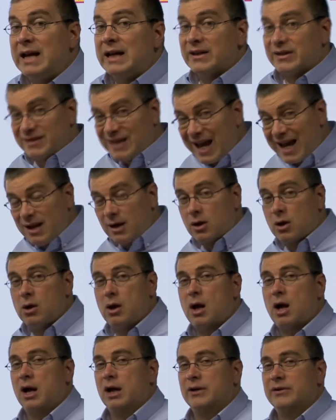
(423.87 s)
Santa
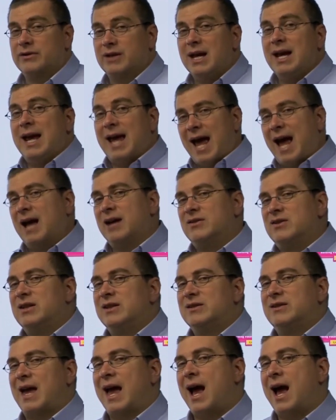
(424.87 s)
Claus has his